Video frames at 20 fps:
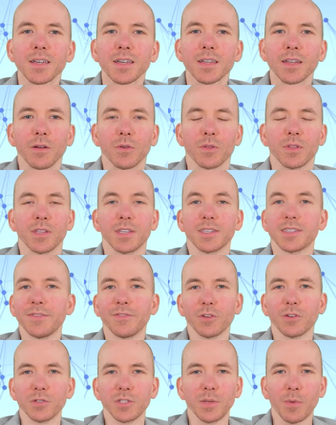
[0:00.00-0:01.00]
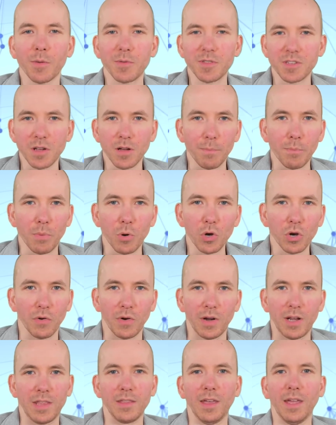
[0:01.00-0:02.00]
Now, this difficulty bomb, it's not a bug
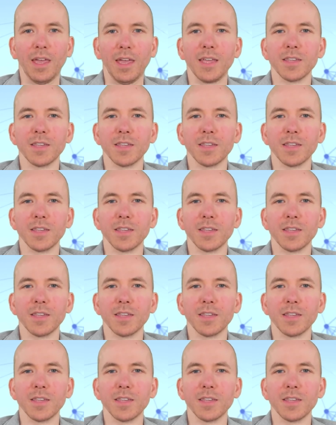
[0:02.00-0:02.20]
or anything.